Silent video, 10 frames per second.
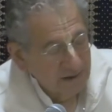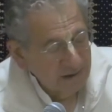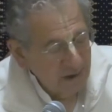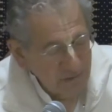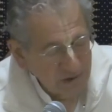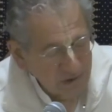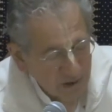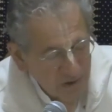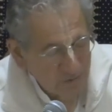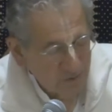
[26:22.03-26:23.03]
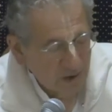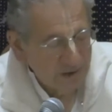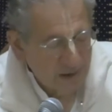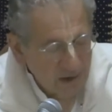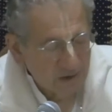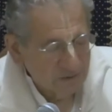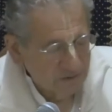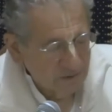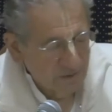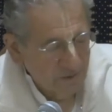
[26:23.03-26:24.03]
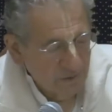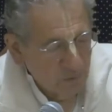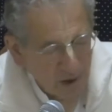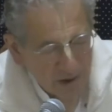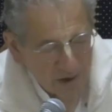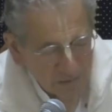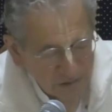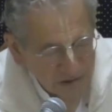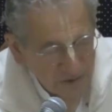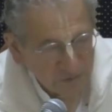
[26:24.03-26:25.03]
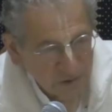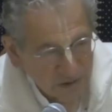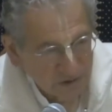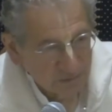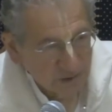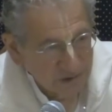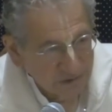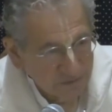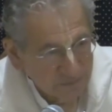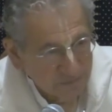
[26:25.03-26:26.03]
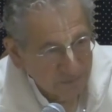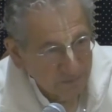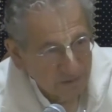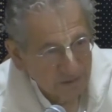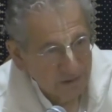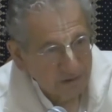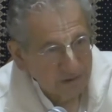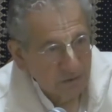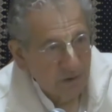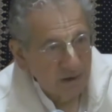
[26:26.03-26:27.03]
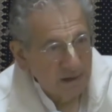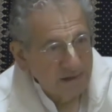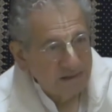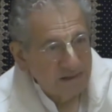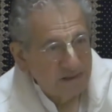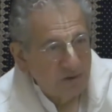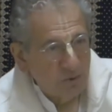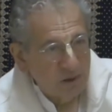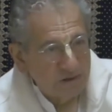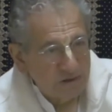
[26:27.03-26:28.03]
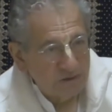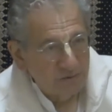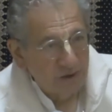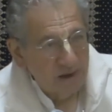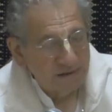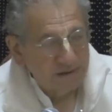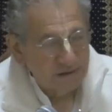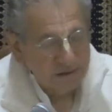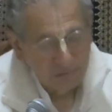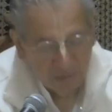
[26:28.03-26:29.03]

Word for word: Let me try and find out why I'm suffering so much anything. So unless this question arises in the